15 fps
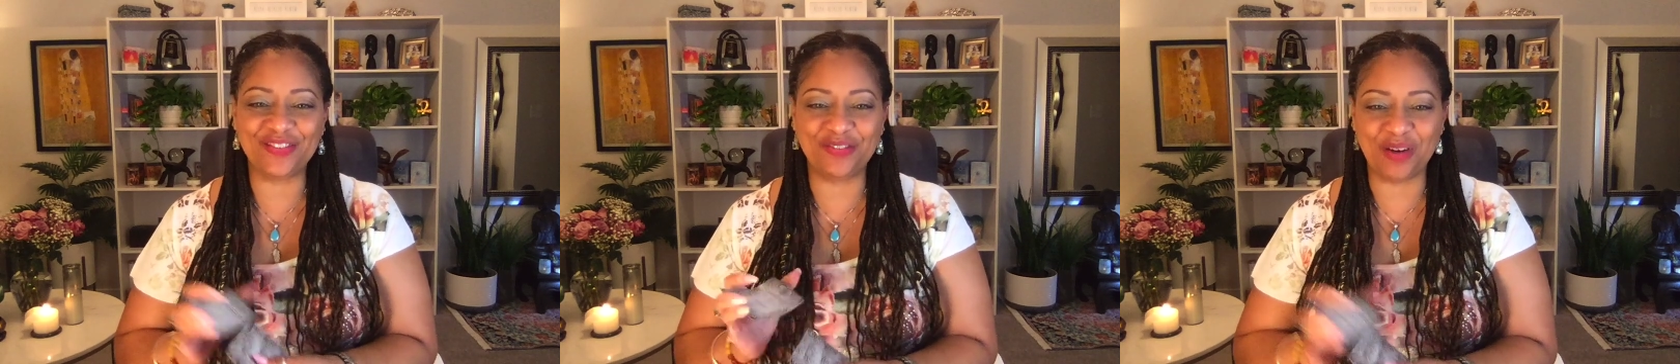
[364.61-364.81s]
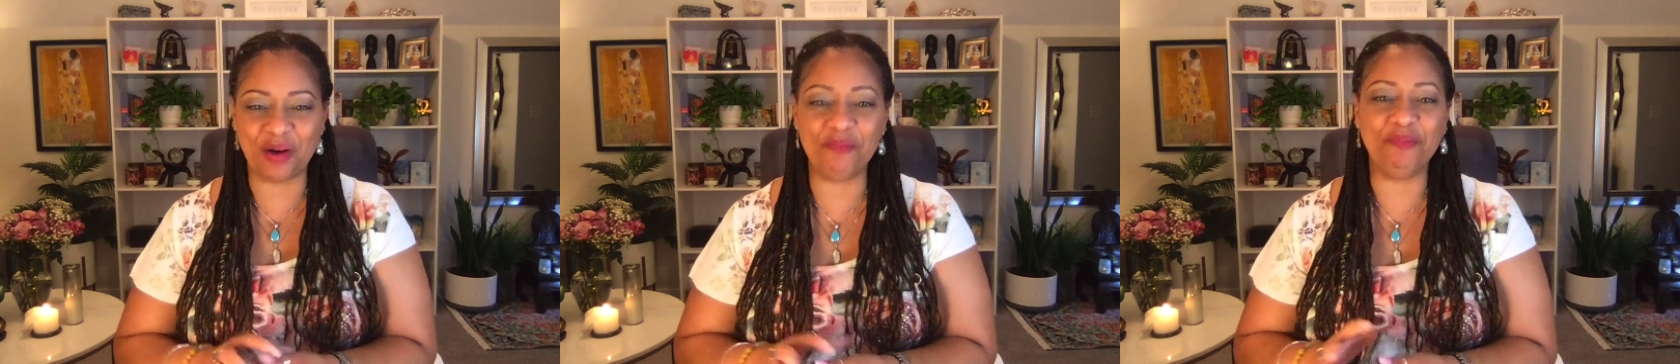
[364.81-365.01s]

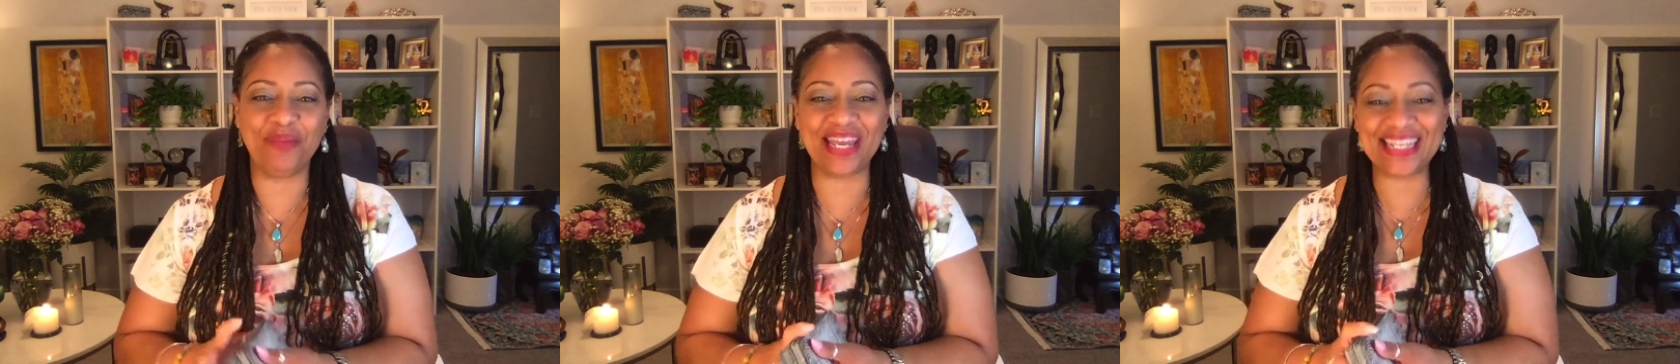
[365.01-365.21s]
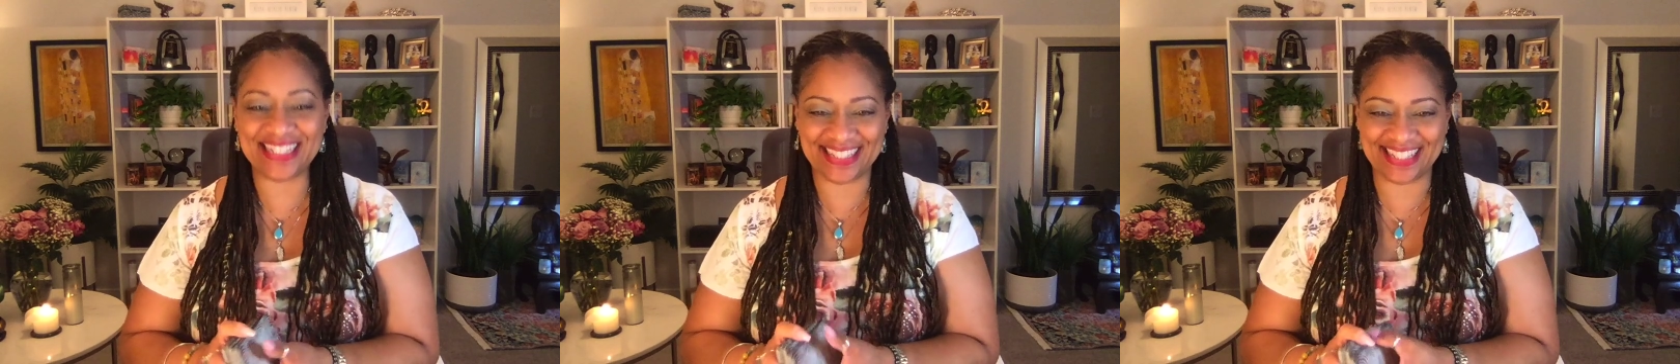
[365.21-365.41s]
a
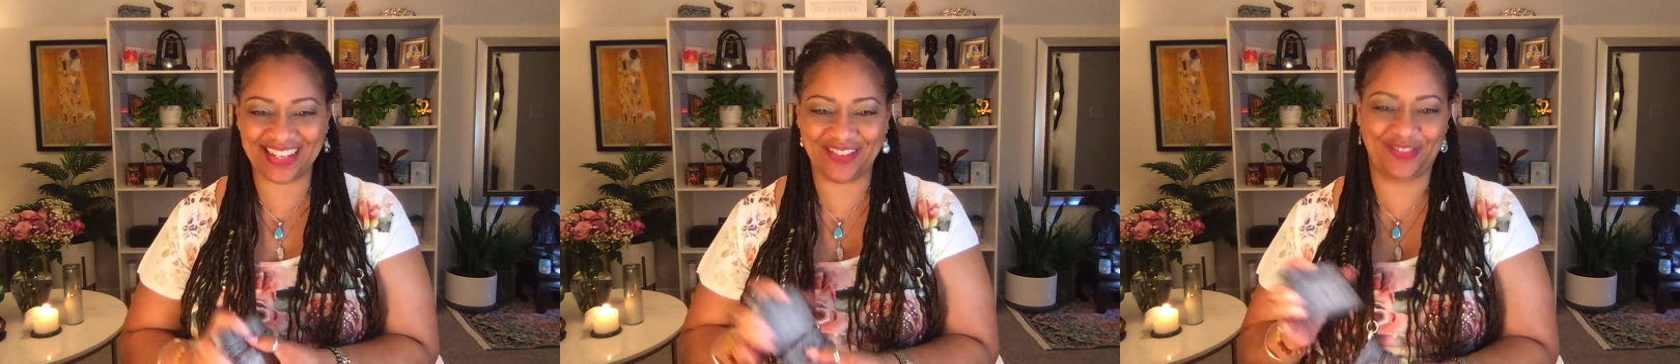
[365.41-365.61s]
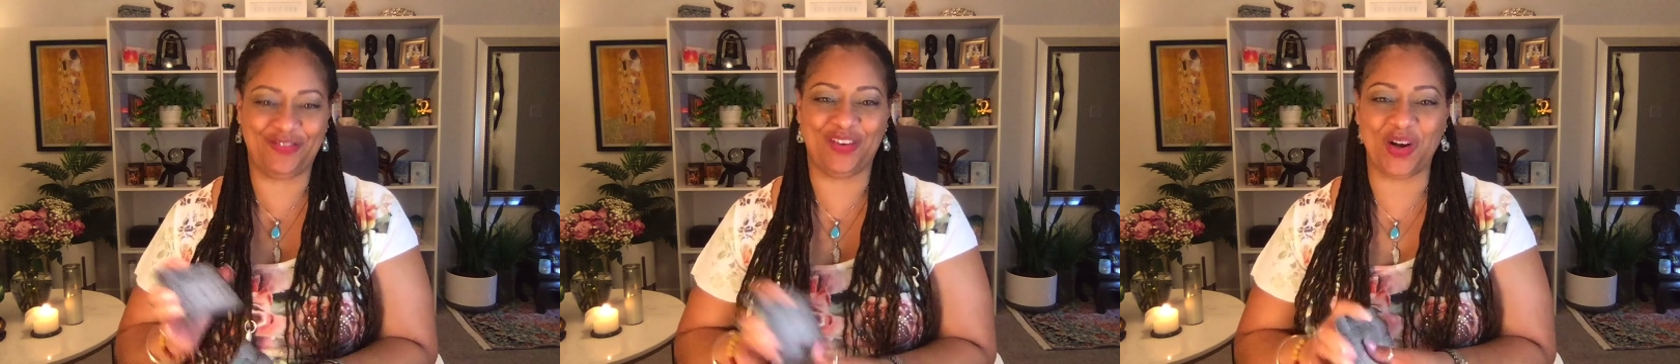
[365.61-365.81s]
basic
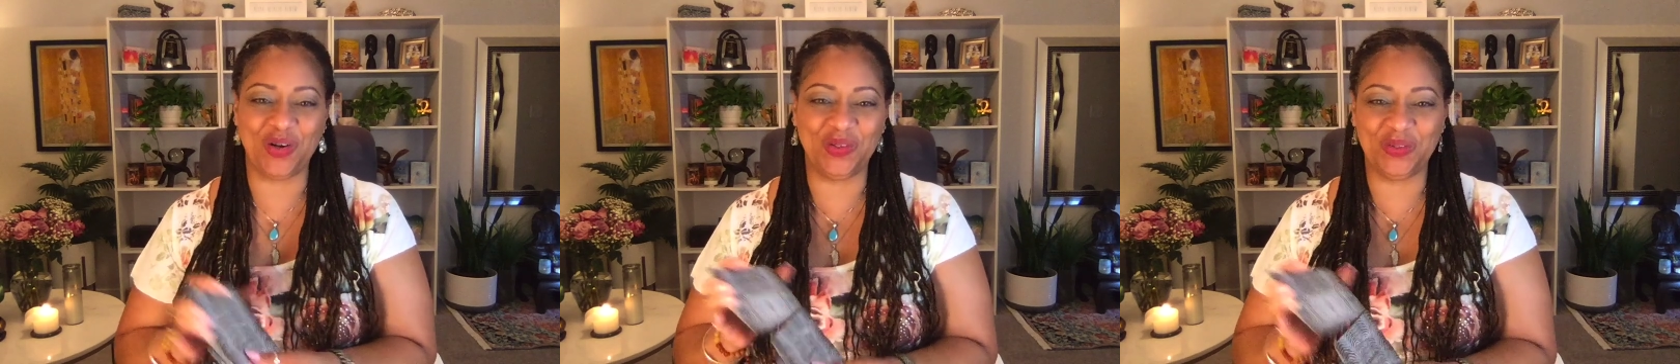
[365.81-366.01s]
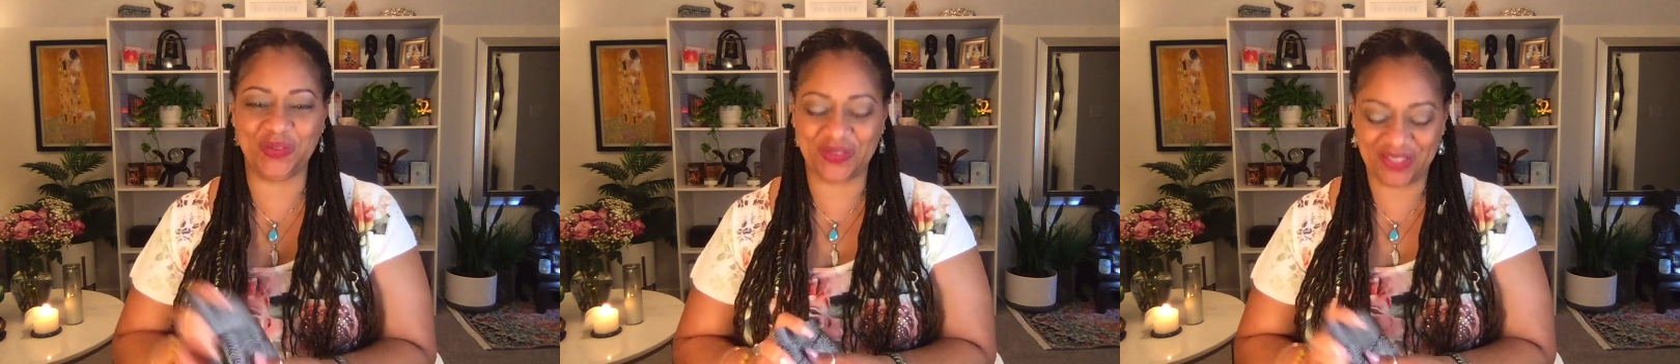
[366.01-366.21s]

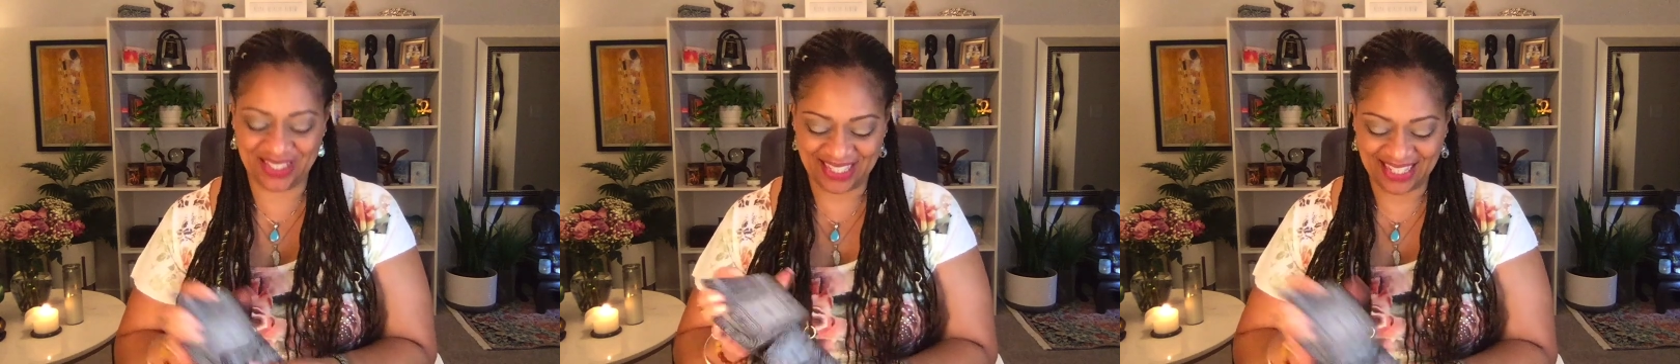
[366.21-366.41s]
phone